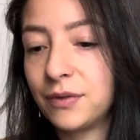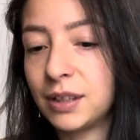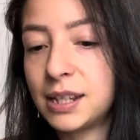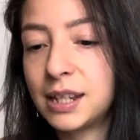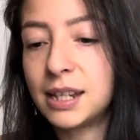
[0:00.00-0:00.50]

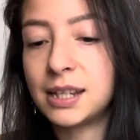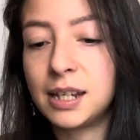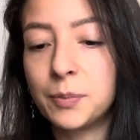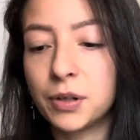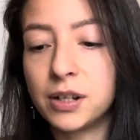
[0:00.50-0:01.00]
Let's get
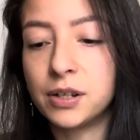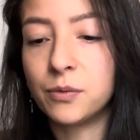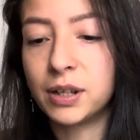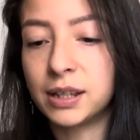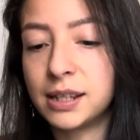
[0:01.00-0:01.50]
deeper into
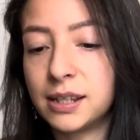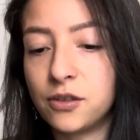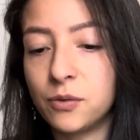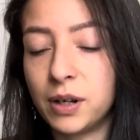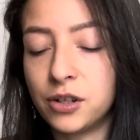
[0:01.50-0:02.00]
what this
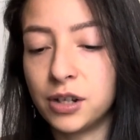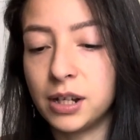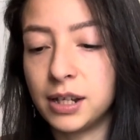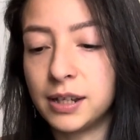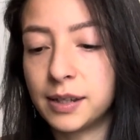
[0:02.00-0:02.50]
situation
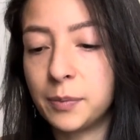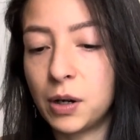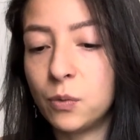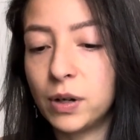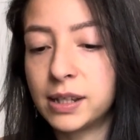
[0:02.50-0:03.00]
is,
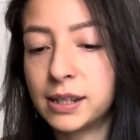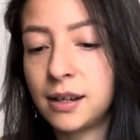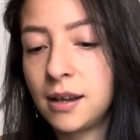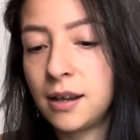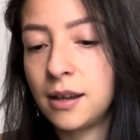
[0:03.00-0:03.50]
about what's
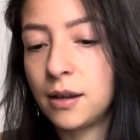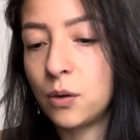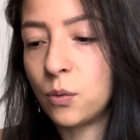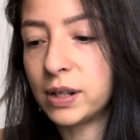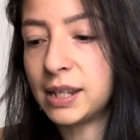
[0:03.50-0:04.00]

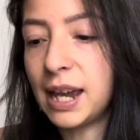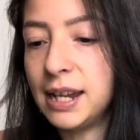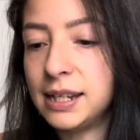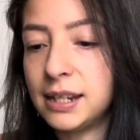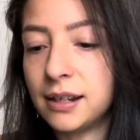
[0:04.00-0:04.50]

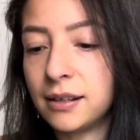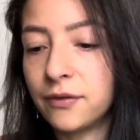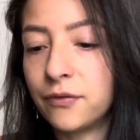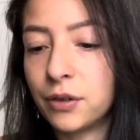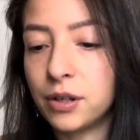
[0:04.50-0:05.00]
ending
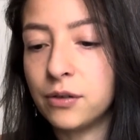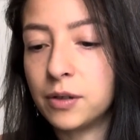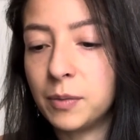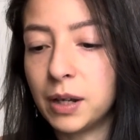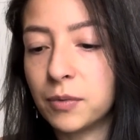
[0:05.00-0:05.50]
for you
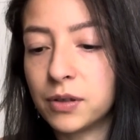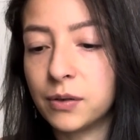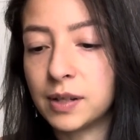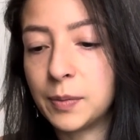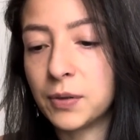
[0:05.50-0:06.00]
to be able to
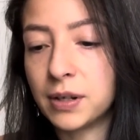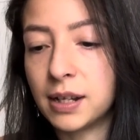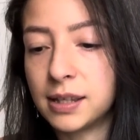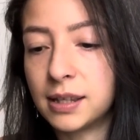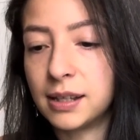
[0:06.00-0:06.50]

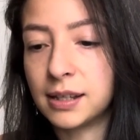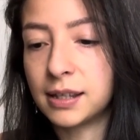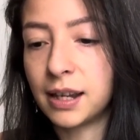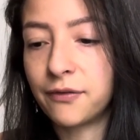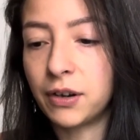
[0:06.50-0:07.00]
experience this
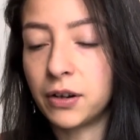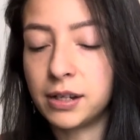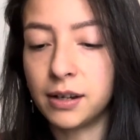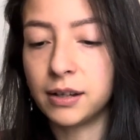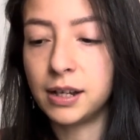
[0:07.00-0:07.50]
like fairy
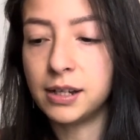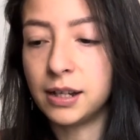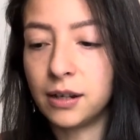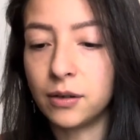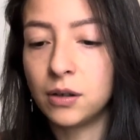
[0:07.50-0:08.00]
tale
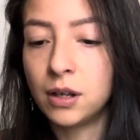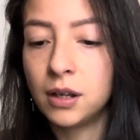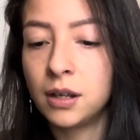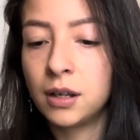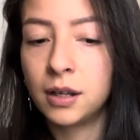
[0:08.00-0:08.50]
ending.
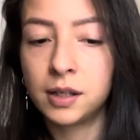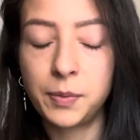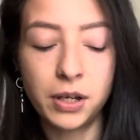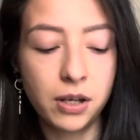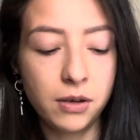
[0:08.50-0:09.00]

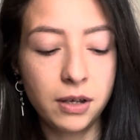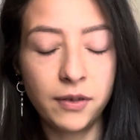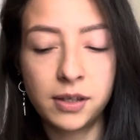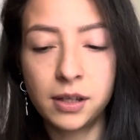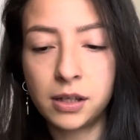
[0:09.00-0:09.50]
Spirit, can you give
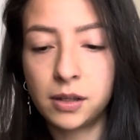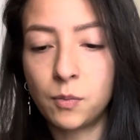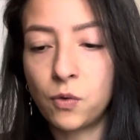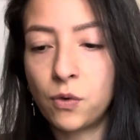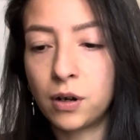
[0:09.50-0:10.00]
us some
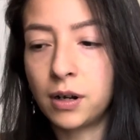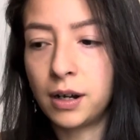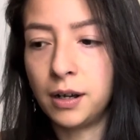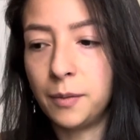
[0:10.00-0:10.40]
more,